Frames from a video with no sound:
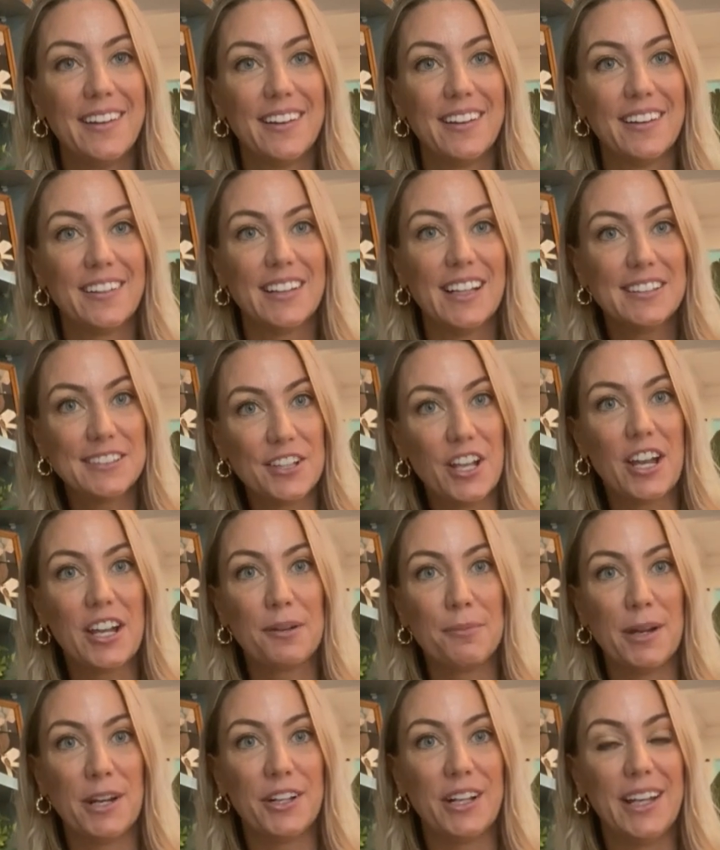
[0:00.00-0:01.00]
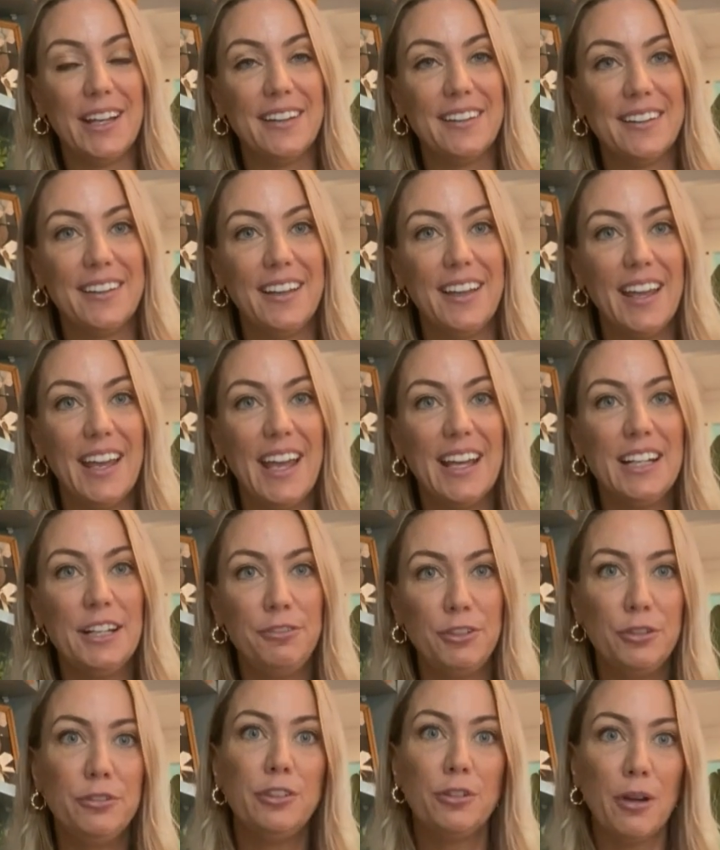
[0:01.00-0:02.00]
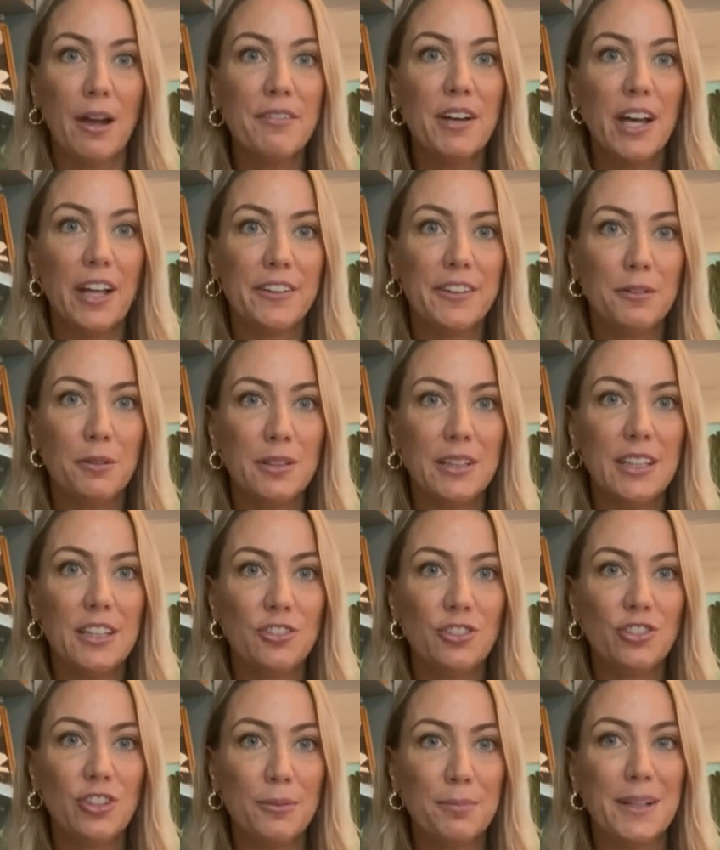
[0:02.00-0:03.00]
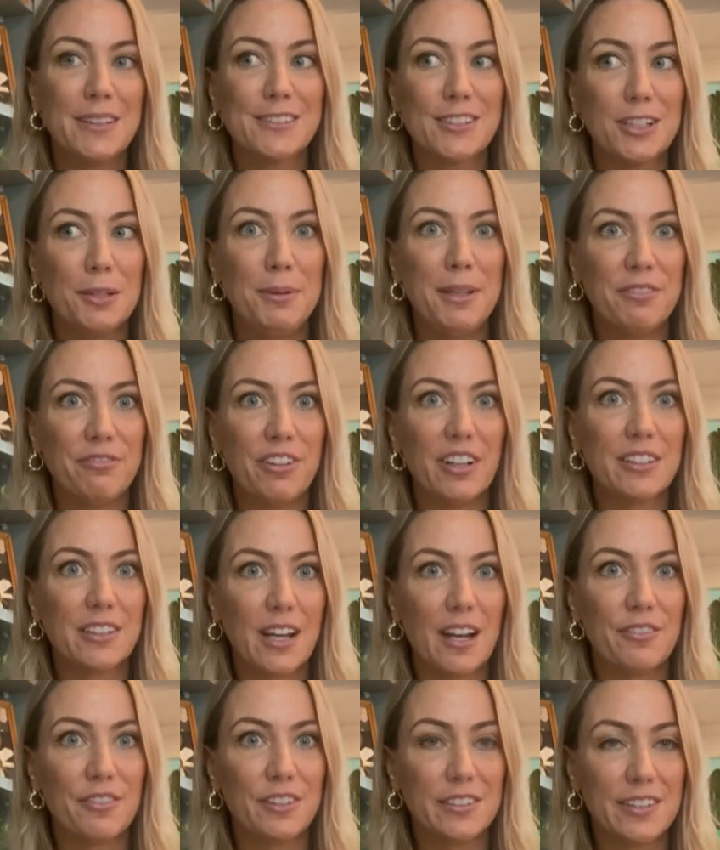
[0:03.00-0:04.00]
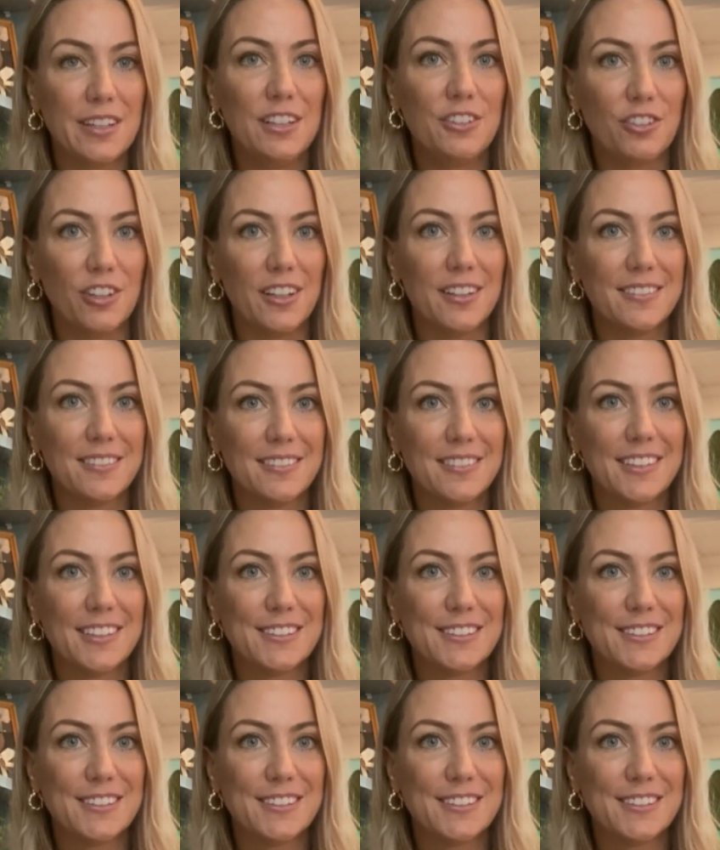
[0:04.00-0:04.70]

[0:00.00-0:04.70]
Let's talk about it. And if you do have a healthy relationship, that's going to be a fun conversation.